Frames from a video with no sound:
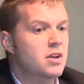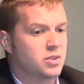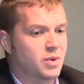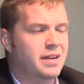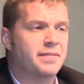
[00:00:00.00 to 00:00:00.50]

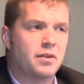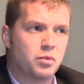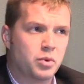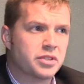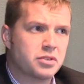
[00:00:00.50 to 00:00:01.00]
So we need to
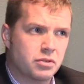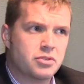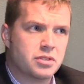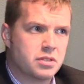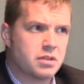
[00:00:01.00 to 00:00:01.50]
find real
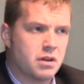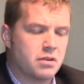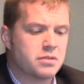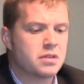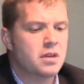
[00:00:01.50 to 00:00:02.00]
solutions to
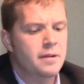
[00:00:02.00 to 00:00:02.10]
those.